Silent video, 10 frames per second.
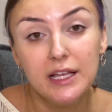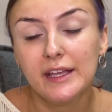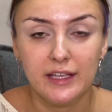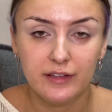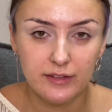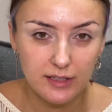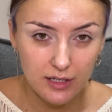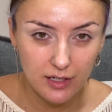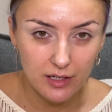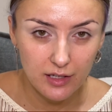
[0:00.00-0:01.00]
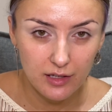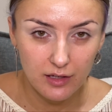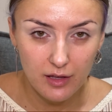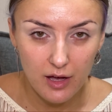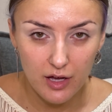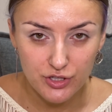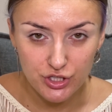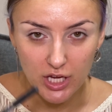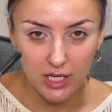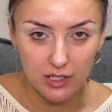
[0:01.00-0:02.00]
in the
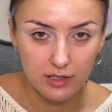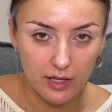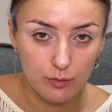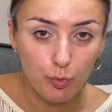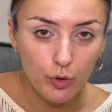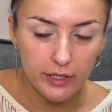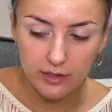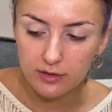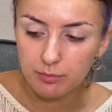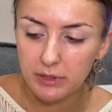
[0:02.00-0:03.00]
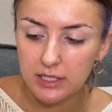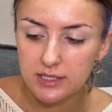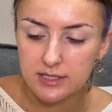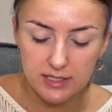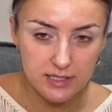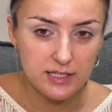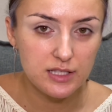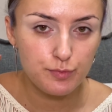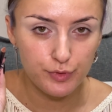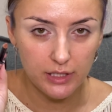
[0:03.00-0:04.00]
shade and point, because this is
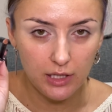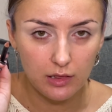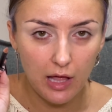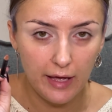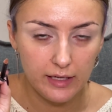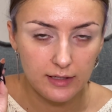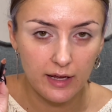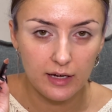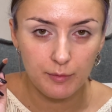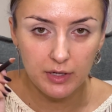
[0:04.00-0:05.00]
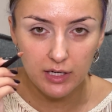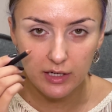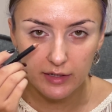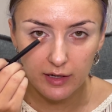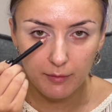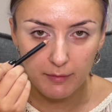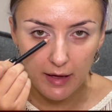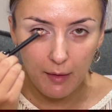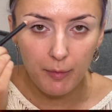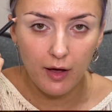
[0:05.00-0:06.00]
pretty light, and I'm gonna
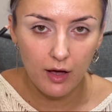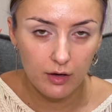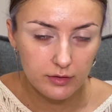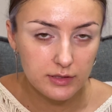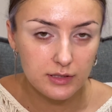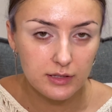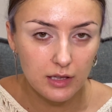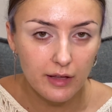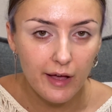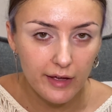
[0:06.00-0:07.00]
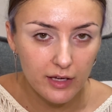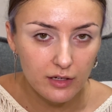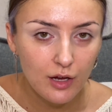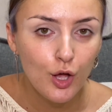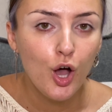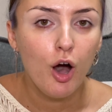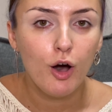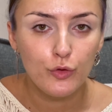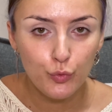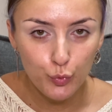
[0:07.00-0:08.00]
map out the line
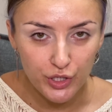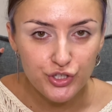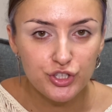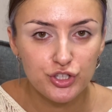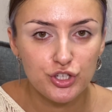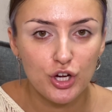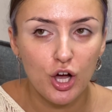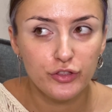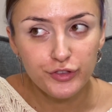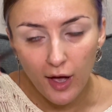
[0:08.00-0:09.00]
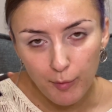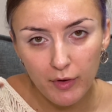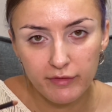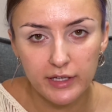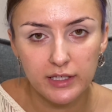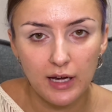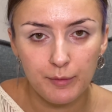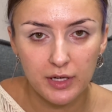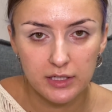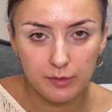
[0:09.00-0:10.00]
on which, on top of it, I'm
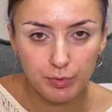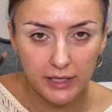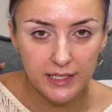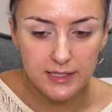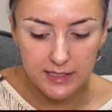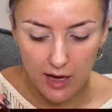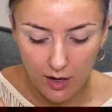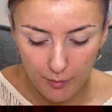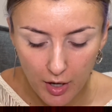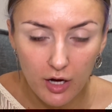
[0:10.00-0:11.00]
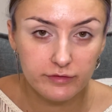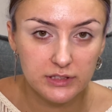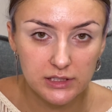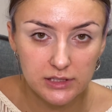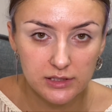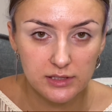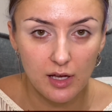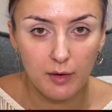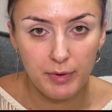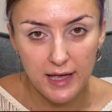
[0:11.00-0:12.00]
gonna place some of these
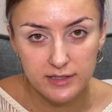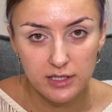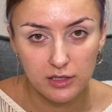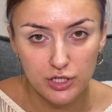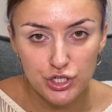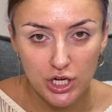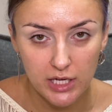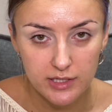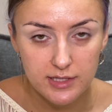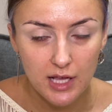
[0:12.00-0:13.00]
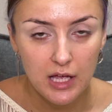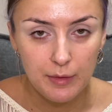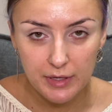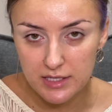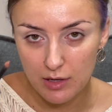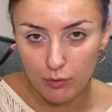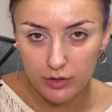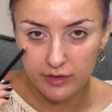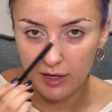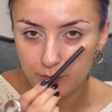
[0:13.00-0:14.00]
pastel-y shades, because I
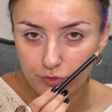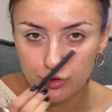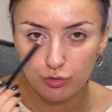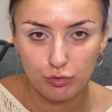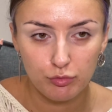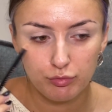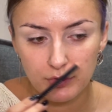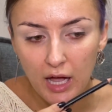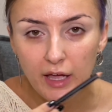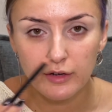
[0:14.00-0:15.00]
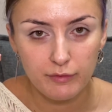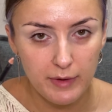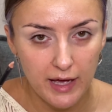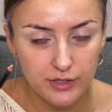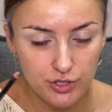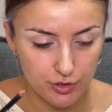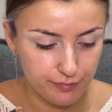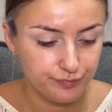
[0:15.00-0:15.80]
want them to kind of match.